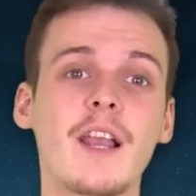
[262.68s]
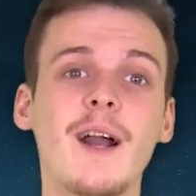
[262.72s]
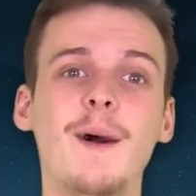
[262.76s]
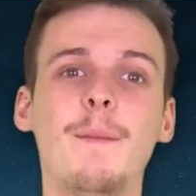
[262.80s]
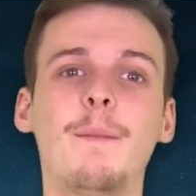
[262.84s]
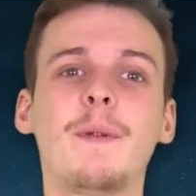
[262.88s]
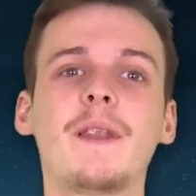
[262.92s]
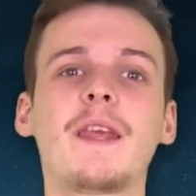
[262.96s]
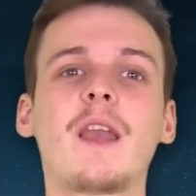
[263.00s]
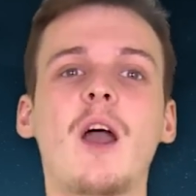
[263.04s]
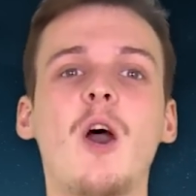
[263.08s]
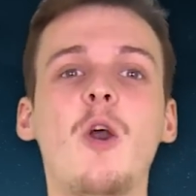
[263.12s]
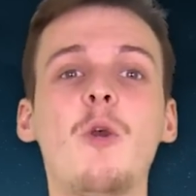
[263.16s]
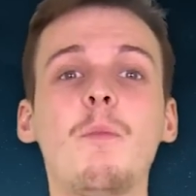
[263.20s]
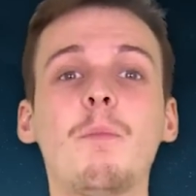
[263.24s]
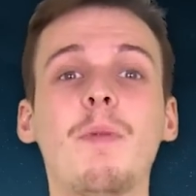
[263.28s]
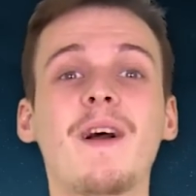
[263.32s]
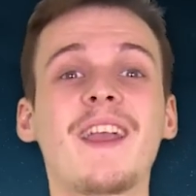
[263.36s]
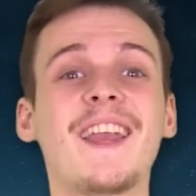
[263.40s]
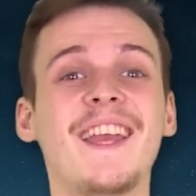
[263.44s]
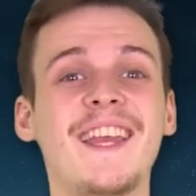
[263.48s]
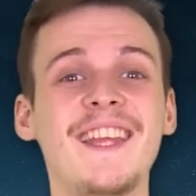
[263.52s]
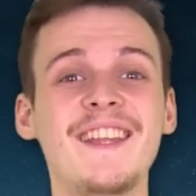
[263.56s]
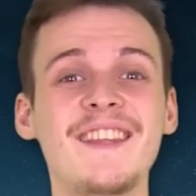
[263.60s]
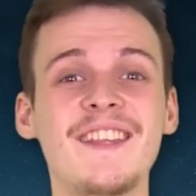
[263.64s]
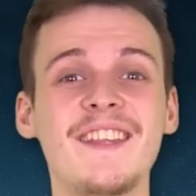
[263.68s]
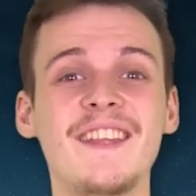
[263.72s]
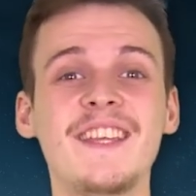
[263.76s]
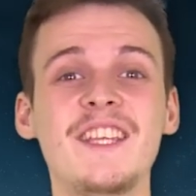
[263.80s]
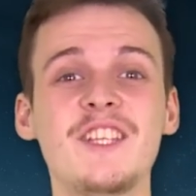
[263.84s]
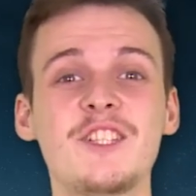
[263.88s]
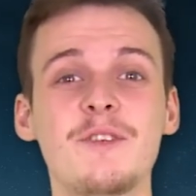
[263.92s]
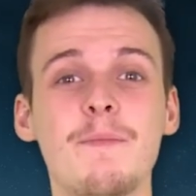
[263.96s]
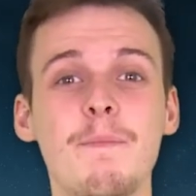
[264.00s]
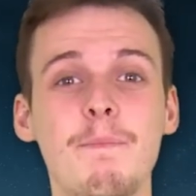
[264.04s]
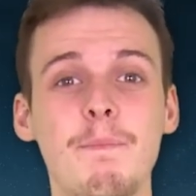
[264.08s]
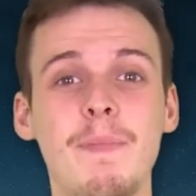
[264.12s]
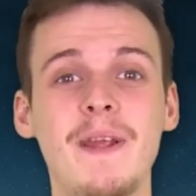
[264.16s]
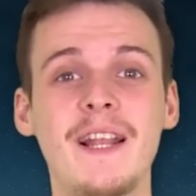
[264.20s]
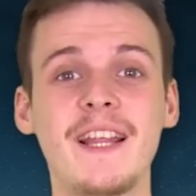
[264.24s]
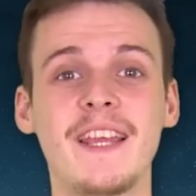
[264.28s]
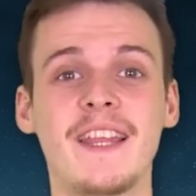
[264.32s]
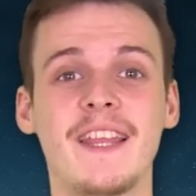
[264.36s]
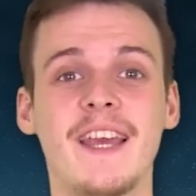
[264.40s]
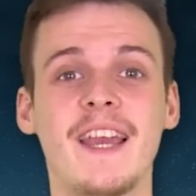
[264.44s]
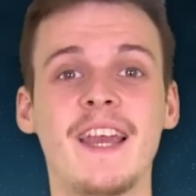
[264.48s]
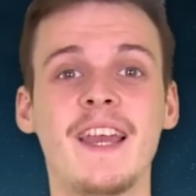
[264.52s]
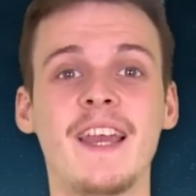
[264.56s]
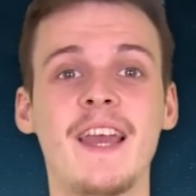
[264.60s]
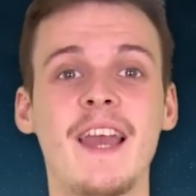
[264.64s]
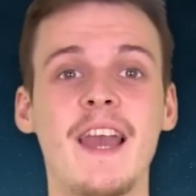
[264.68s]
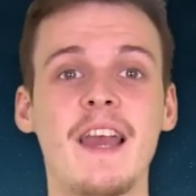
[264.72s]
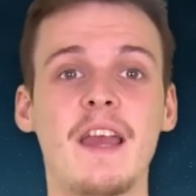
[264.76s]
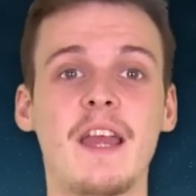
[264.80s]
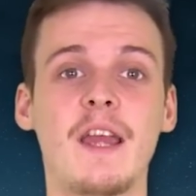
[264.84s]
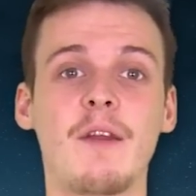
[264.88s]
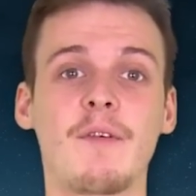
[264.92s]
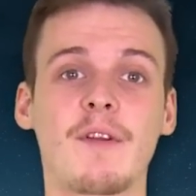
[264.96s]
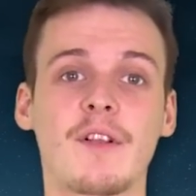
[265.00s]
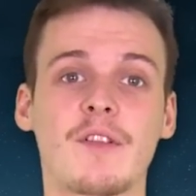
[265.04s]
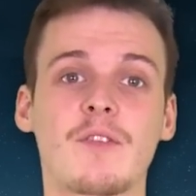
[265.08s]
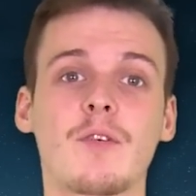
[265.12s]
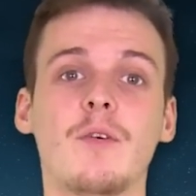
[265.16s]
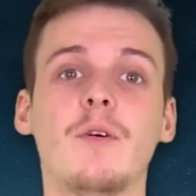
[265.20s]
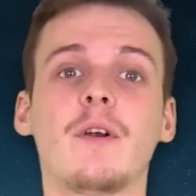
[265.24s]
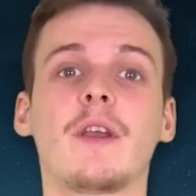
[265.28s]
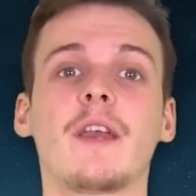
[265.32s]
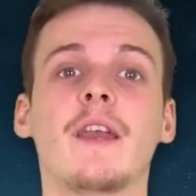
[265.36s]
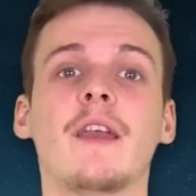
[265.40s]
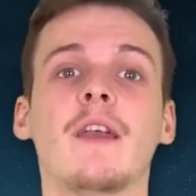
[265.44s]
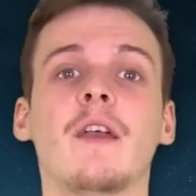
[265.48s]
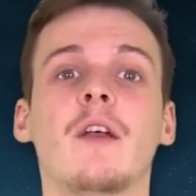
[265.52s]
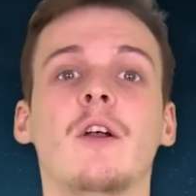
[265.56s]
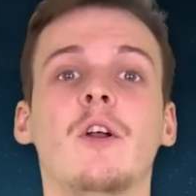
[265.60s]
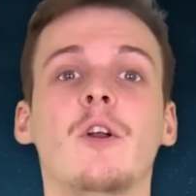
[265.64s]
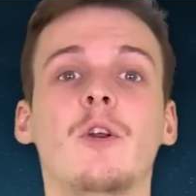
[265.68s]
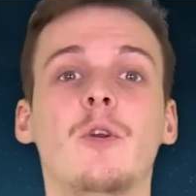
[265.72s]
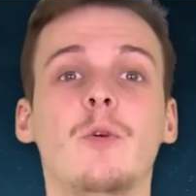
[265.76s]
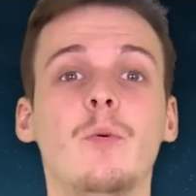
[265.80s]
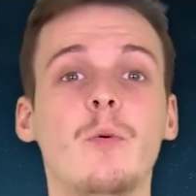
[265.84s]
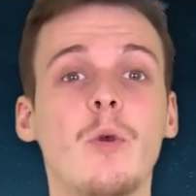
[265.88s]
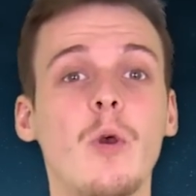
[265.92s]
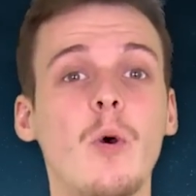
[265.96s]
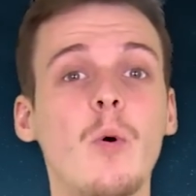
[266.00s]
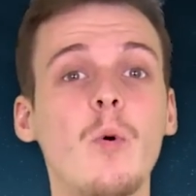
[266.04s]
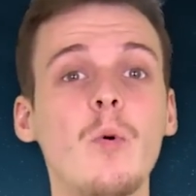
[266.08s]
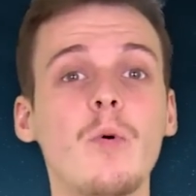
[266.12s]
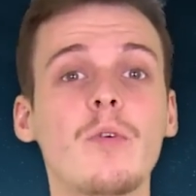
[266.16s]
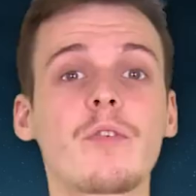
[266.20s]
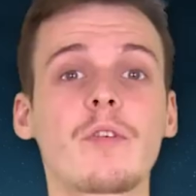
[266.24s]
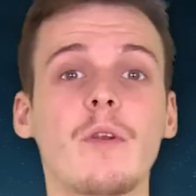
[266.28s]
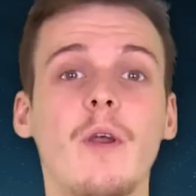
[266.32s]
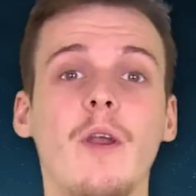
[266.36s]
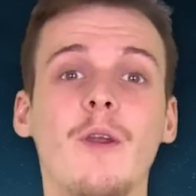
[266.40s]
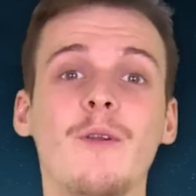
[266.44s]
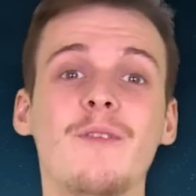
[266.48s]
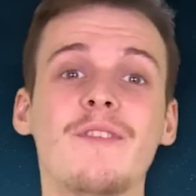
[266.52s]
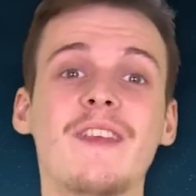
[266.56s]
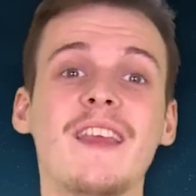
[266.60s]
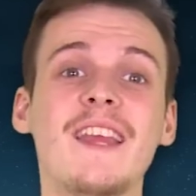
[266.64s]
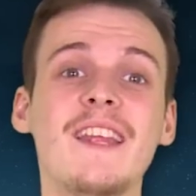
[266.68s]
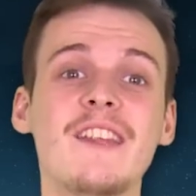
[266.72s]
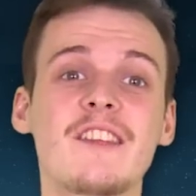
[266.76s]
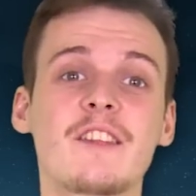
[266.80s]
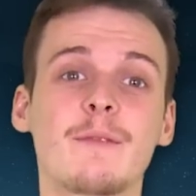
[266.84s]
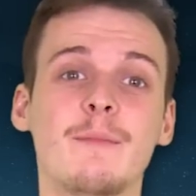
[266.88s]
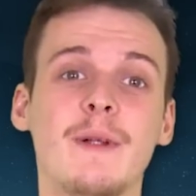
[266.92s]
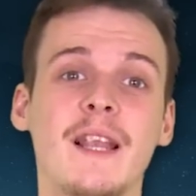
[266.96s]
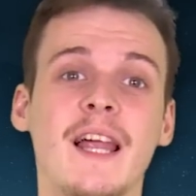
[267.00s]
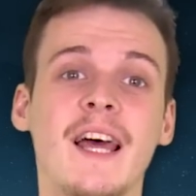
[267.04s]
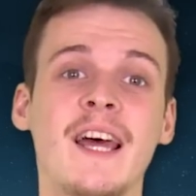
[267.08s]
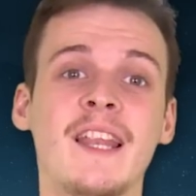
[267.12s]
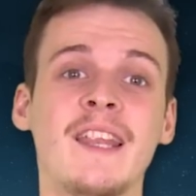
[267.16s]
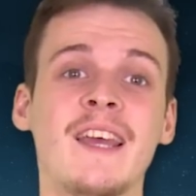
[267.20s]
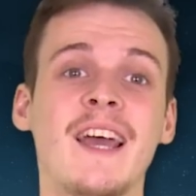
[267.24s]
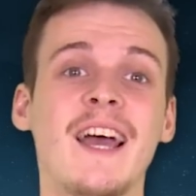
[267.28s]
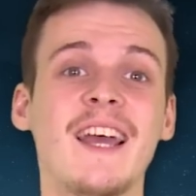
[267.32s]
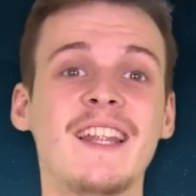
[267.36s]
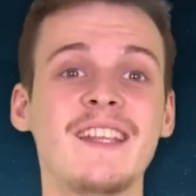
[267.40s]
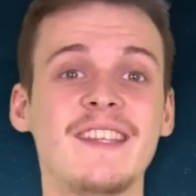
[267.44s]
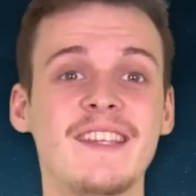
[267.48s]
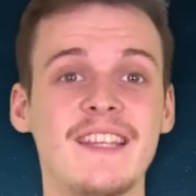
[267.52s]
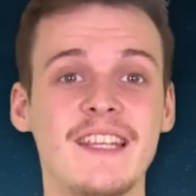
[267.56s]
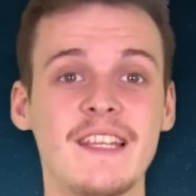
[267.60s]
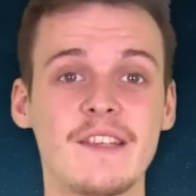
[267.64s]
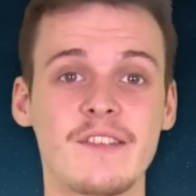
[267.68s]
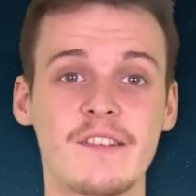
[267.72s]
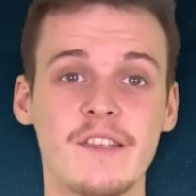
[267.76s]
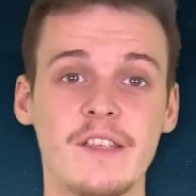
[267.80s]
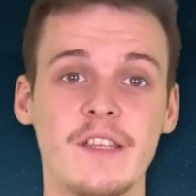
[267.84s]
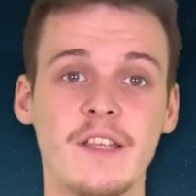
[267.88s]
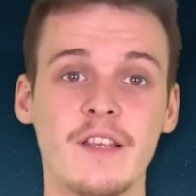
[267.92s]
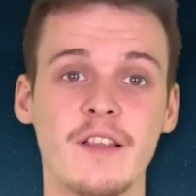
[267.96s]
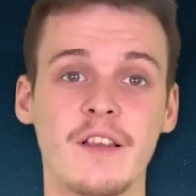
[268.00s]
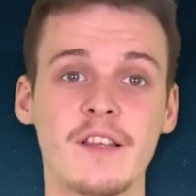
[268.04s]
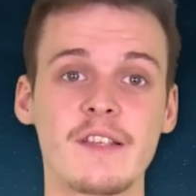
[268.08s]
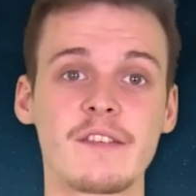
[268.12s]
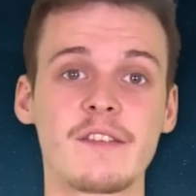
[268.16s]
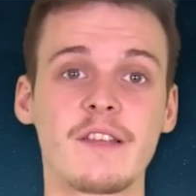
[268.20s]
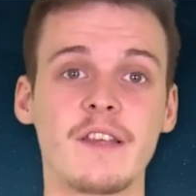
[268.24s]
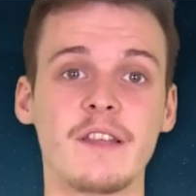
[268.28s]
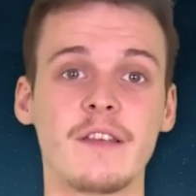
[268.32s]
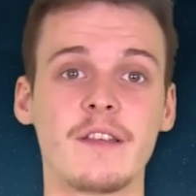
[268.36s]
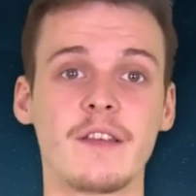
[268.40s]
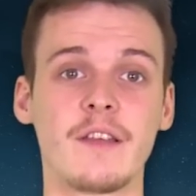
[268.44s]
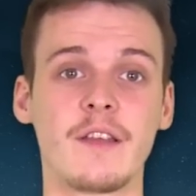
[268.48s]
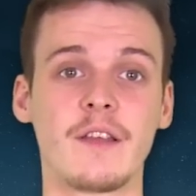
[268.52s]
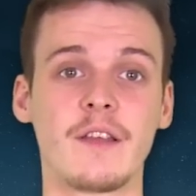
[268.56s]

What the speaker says: company owned by Indonesian billionaire Erick Thohir, who also owns Inter Milan and DC United.